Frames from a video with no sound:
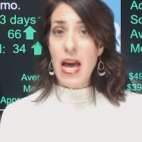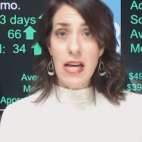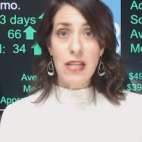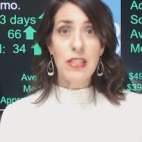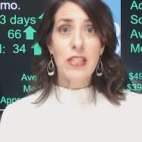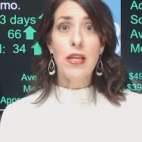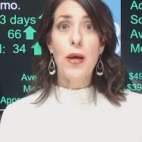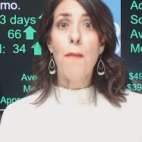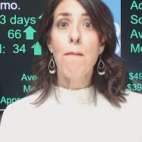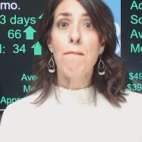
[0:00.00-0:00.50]

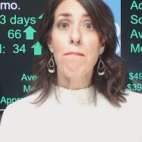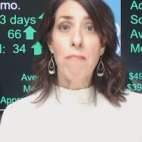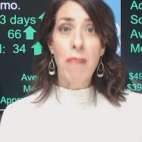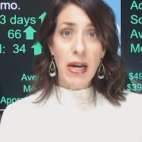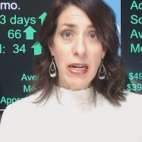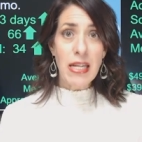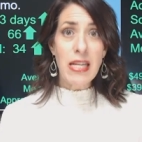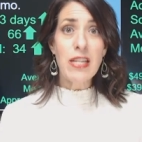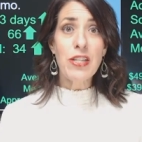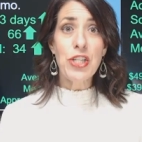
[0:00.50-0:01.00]
Yes,
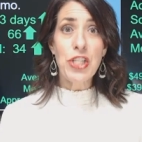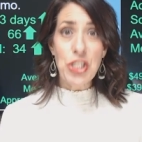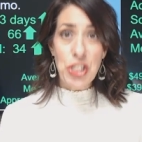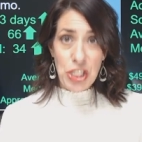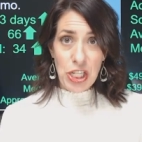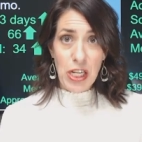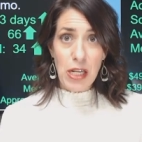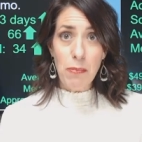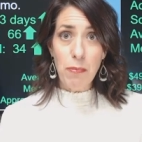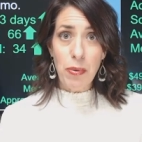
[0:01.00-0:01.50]
money
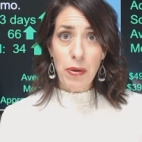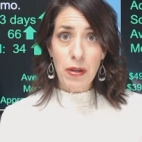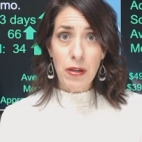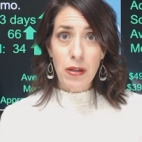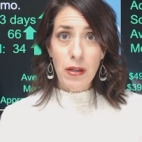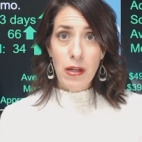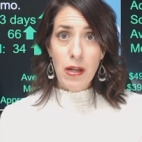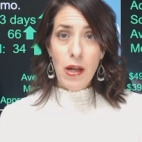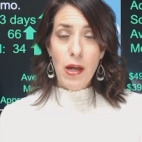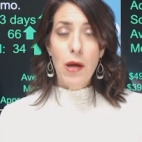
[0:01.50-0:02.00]
is
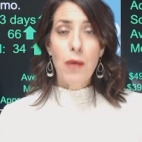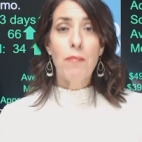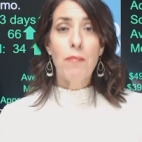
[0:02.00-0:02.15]
cheap,